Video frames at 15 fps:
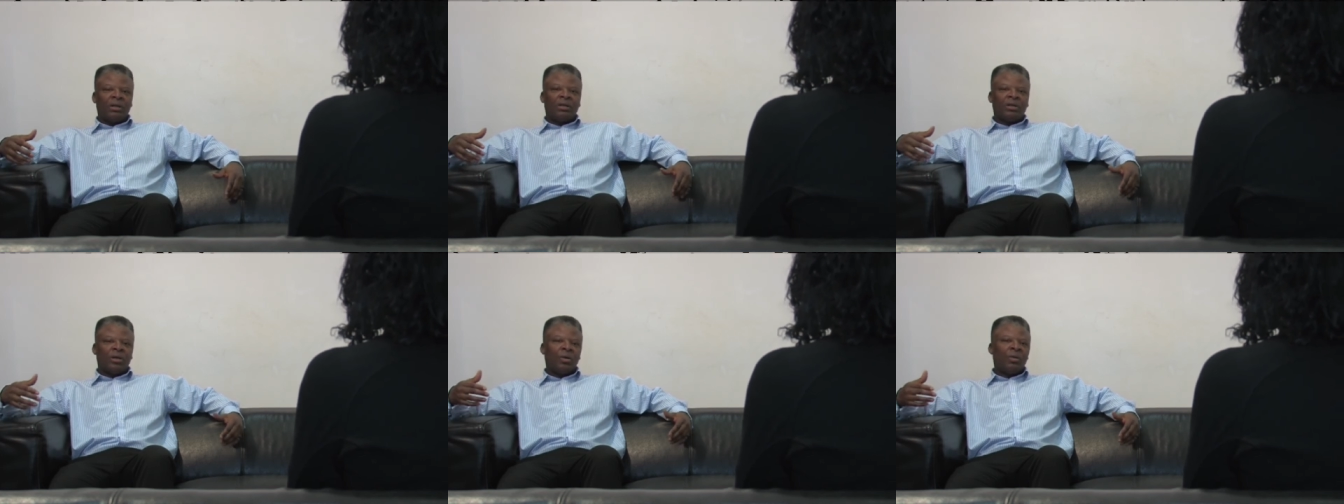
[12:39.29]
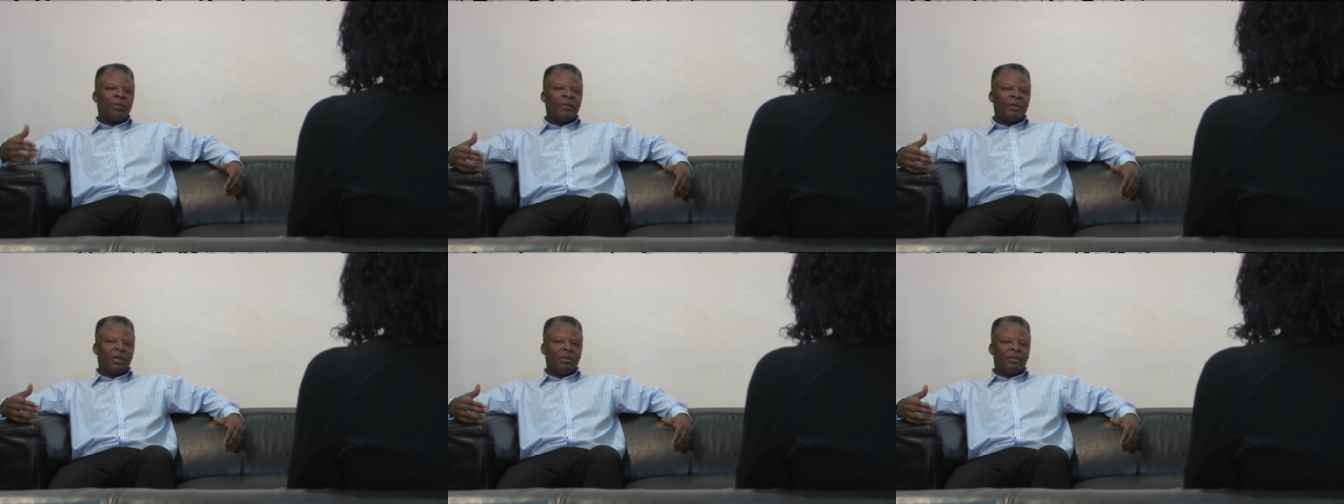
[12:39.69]
the whole
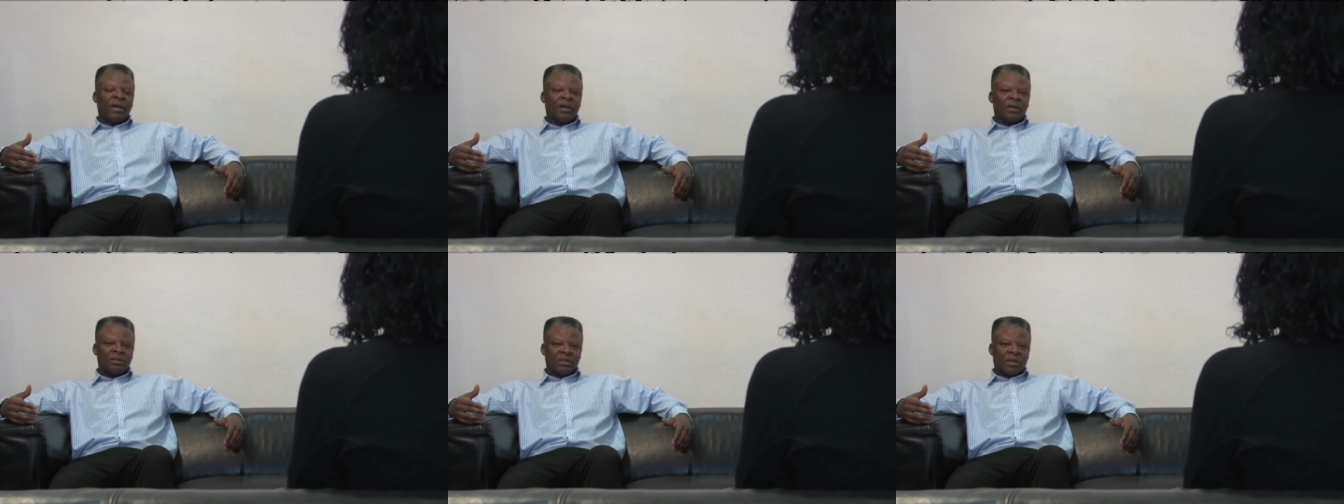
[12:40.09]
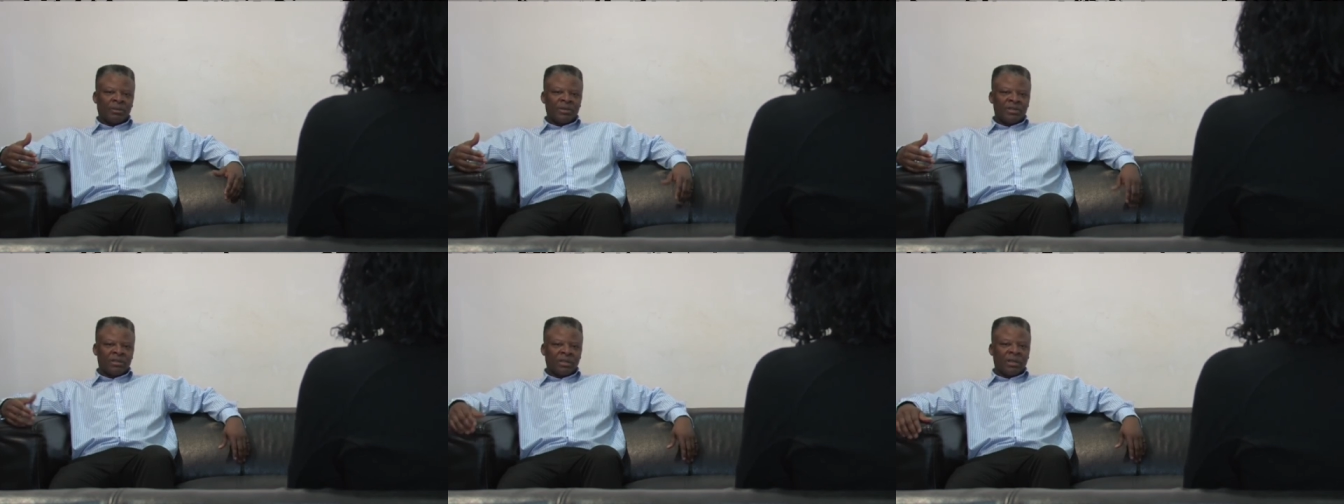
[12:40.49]
thing about us
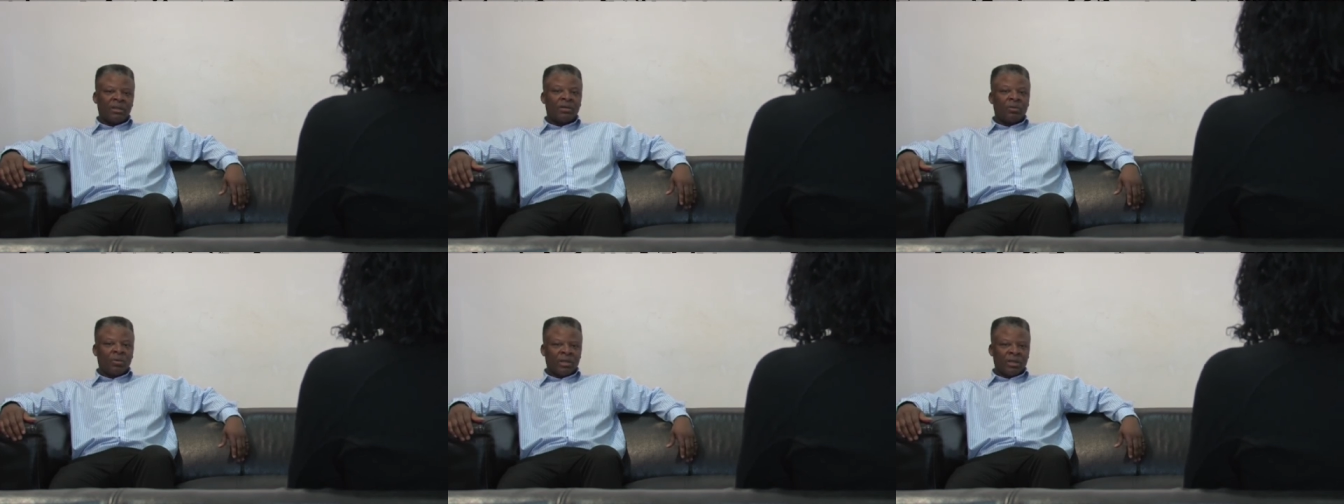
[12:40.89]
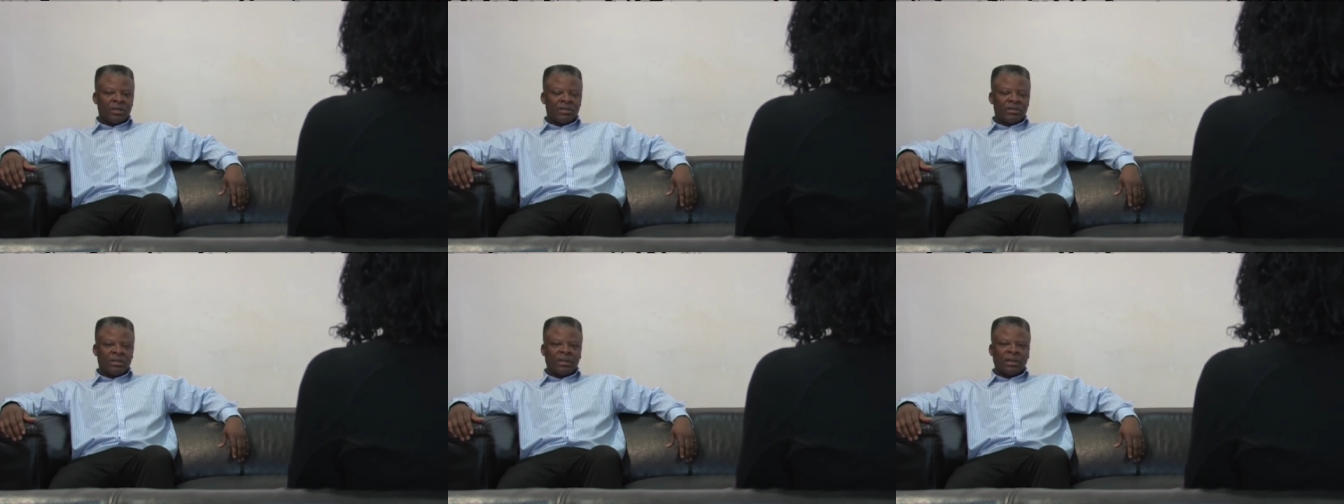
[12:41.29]
coming together,
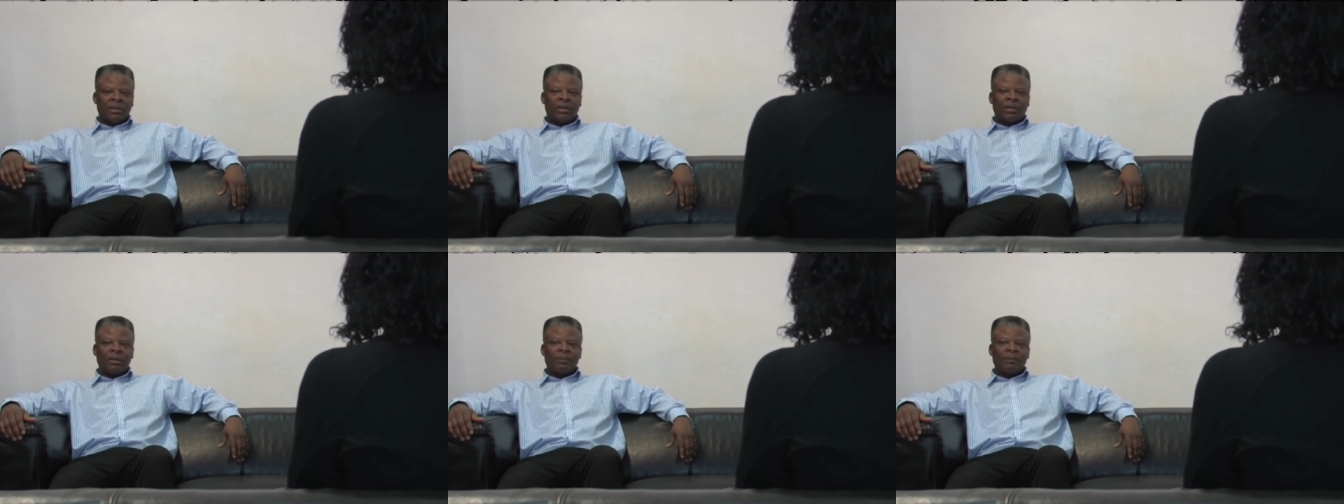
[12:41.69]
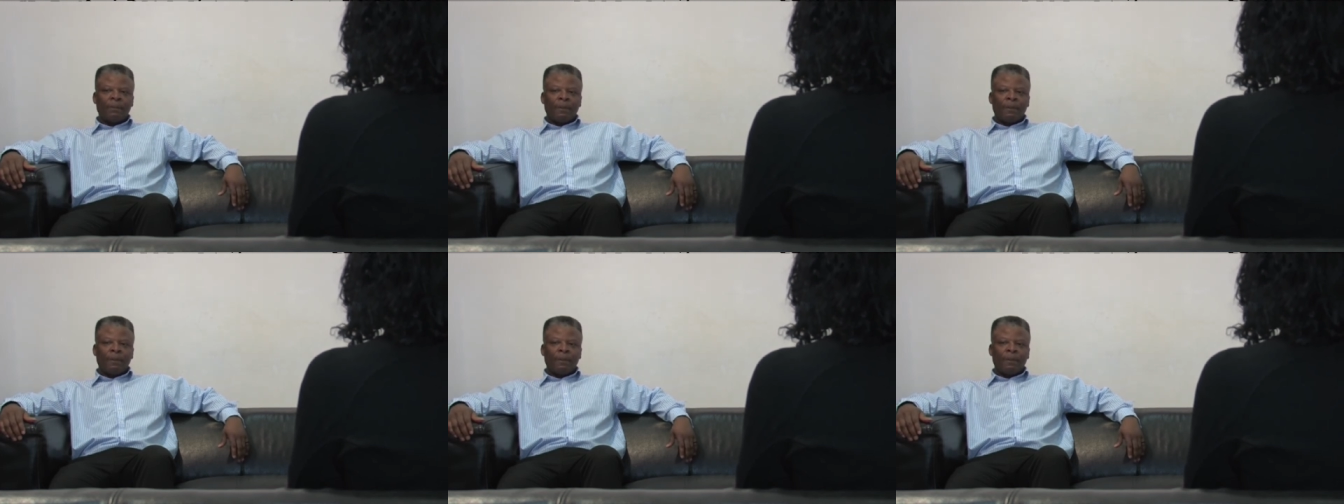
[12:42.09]
working together.